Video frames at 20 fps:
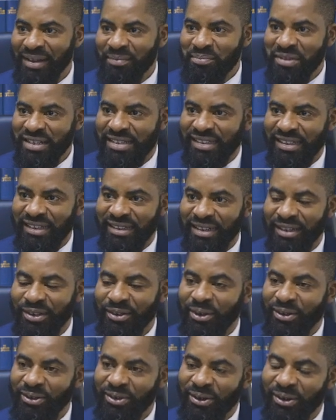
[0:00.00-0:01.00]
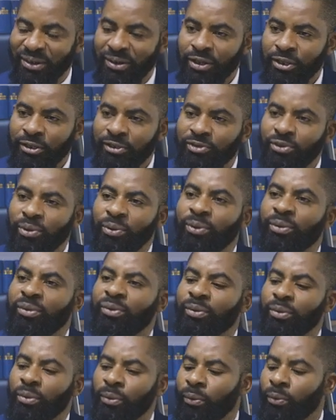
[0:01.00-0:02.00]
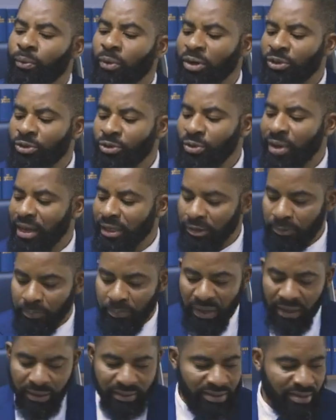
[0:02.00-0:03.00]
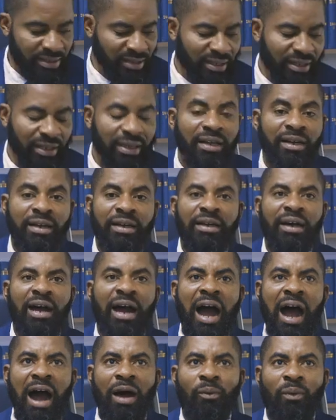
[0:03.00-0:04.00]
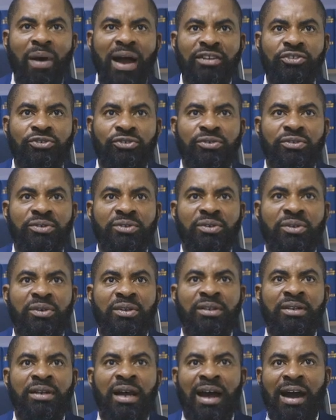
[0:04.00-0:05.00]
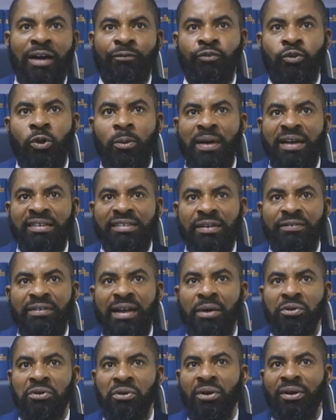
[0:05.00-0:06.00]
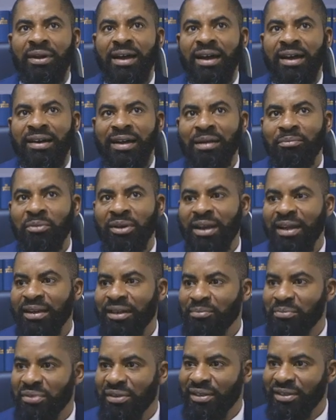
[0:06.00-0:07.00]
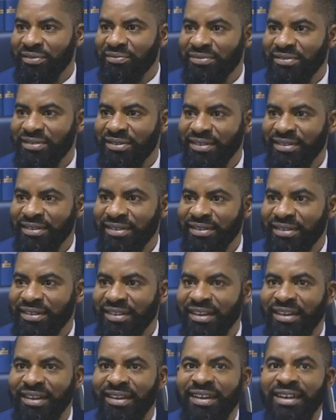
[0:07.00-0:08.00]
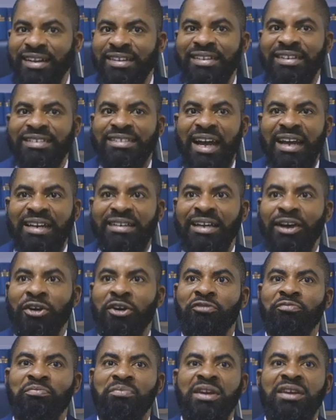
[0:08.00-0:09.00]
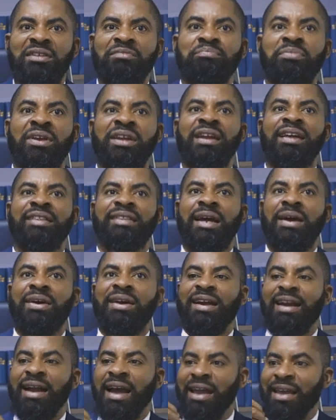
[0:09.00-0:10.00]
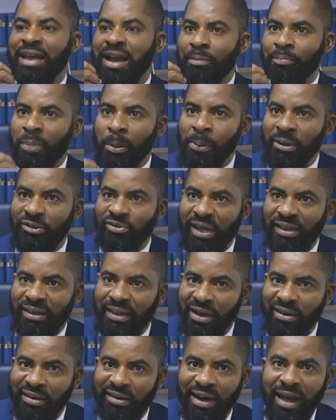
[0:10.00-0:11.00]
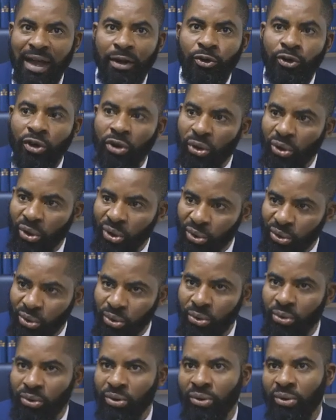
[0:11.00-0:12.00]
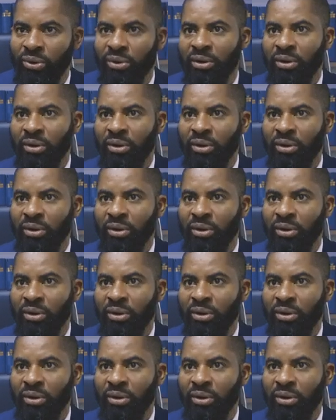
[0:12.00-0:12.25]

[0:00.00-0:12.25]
meeting in Oyo. So, what do you expect? I've told myself that I will no longer cry more than they believe. This idea of me being a town crier, perpetual town crier, no.